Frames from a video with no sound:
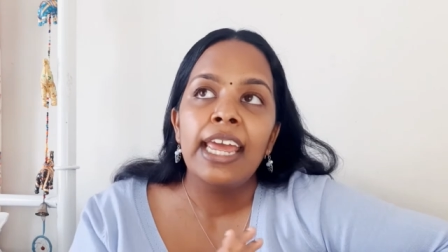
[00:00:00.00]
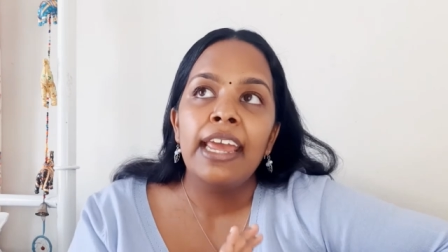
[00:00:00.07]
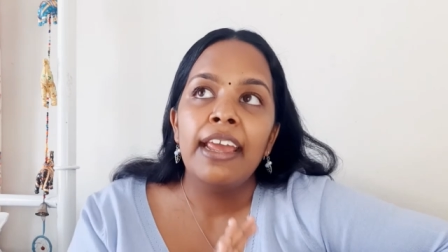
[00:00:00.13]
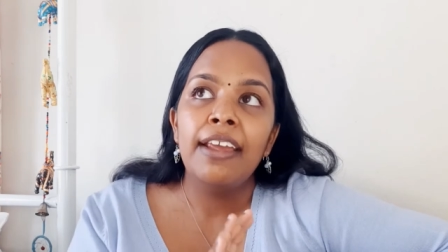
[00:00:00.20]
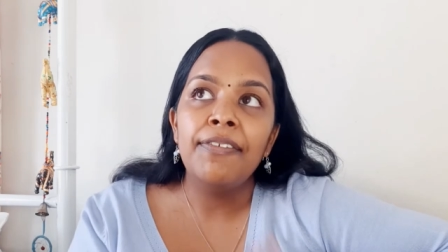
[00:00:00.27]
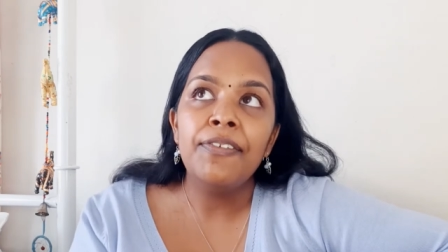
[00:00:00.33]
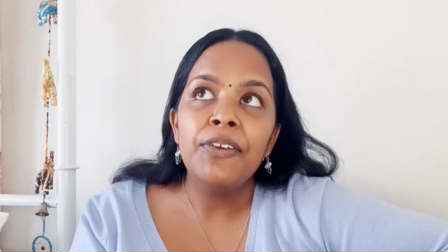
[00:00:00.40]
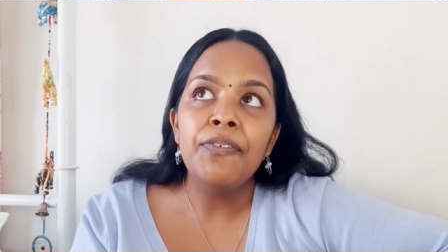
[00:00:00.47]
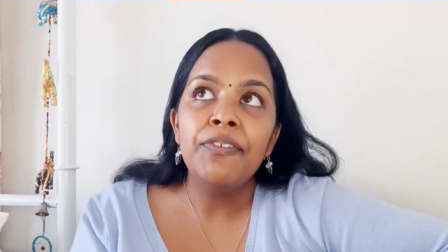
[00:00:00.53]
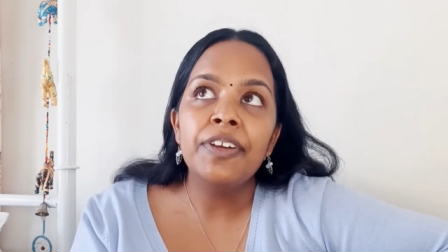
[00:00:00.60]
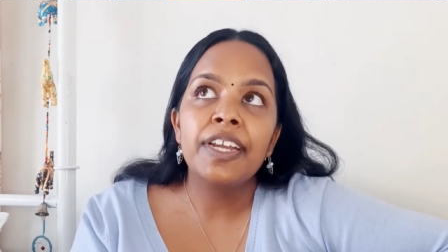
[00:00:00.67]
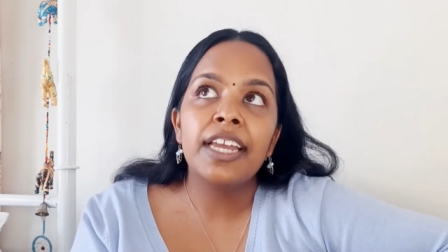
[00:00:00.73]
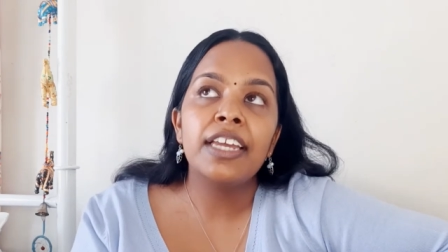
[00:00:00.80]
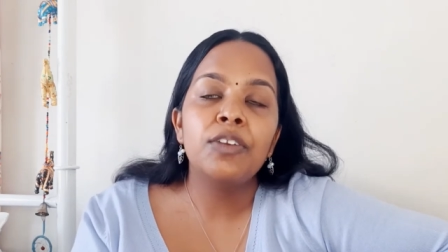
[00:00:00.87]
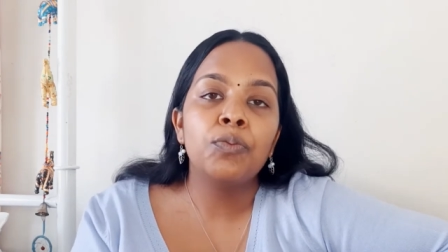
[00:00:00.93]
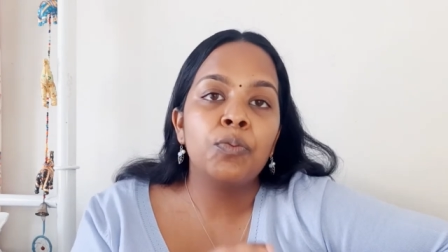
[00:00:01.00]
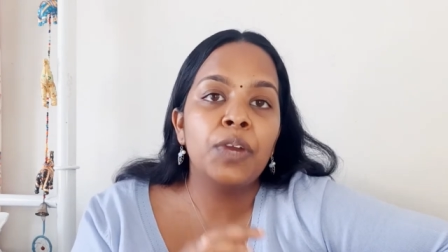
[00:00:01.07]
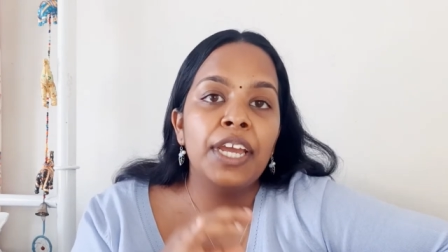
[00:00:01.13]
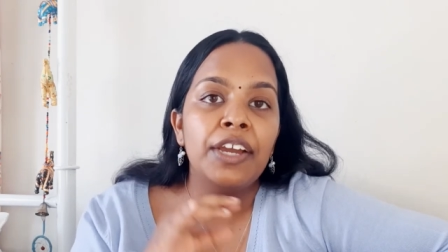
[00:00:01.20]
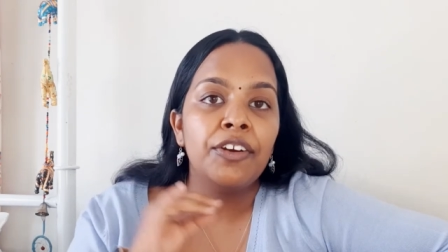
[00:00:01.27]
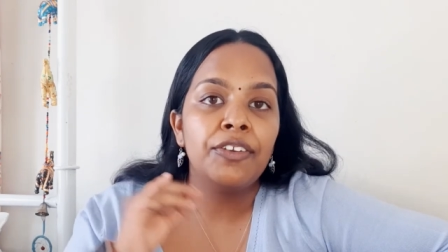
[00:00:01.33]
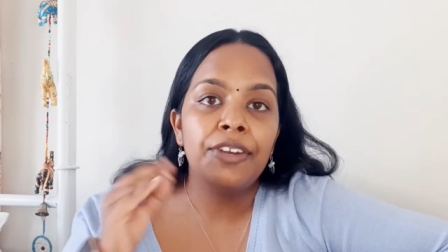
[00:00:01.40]
If you forget
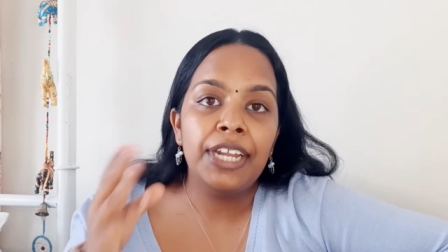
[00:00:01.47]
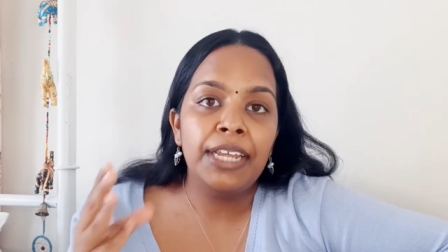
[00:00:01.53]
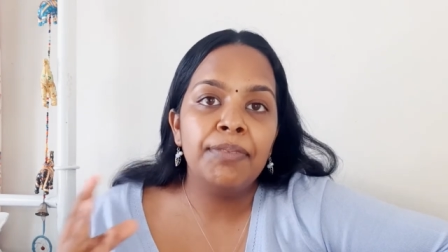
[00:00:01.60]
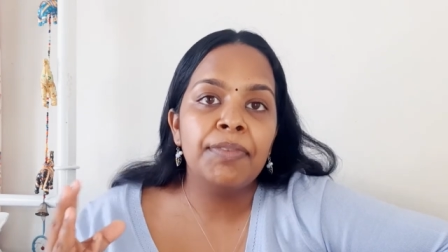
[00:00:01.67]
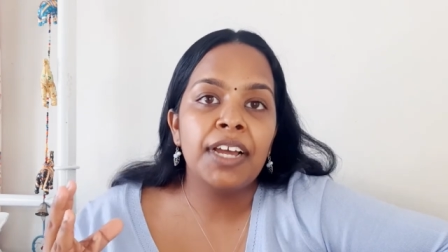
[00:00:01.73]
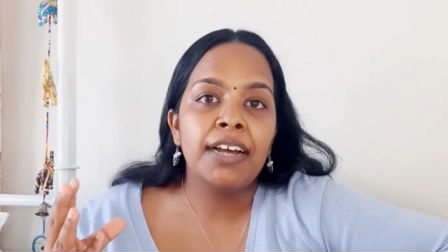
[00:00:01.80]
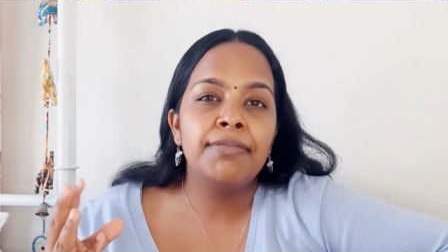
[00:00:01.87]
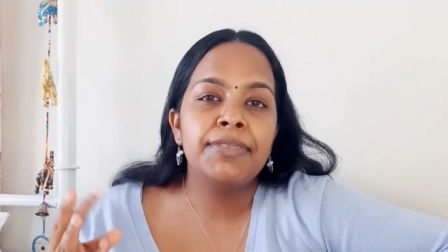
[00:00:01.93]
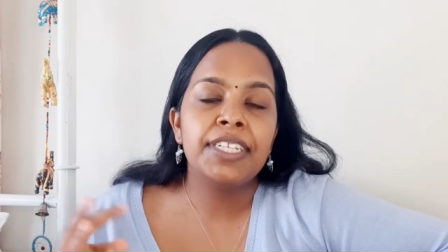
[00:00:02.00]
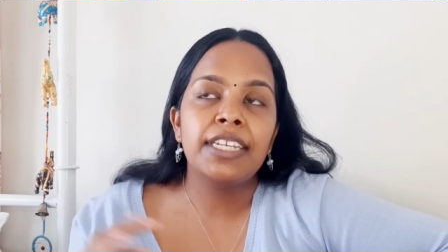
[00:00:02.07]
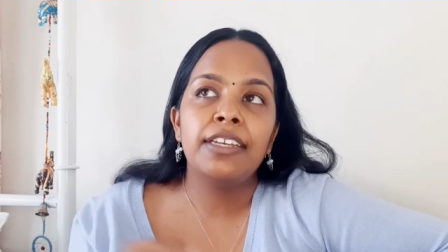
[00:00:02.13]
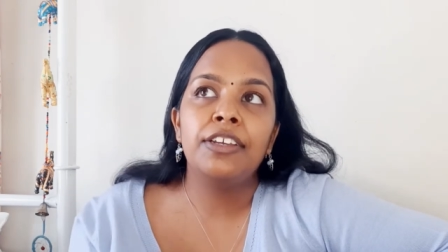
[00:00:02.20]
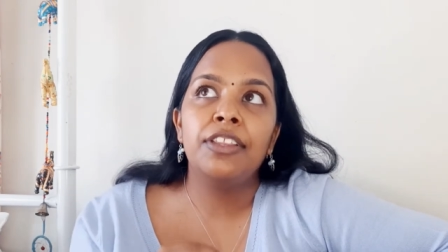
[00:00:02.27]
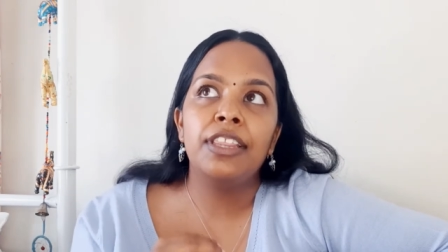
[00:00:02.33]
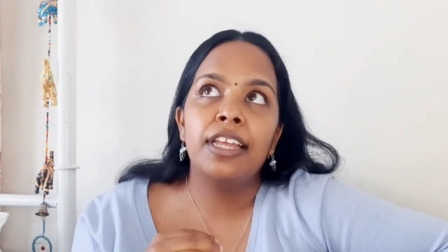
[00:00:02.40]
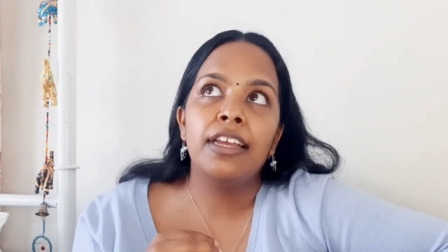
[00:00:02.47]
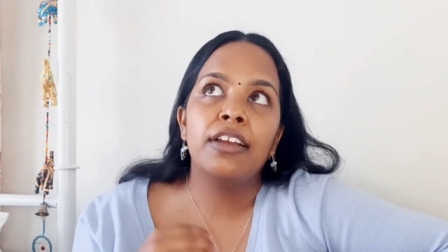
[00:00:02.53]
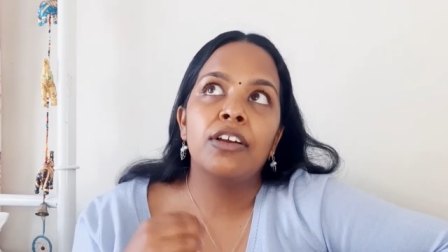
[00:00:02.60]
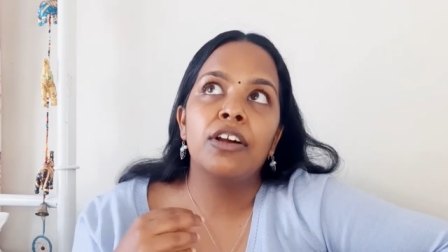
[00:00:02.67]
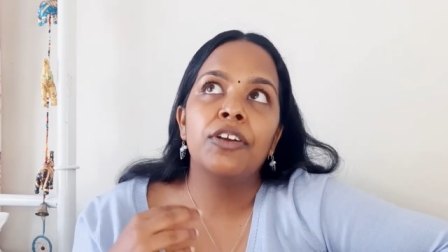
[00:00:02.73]
where her name comes in, you think,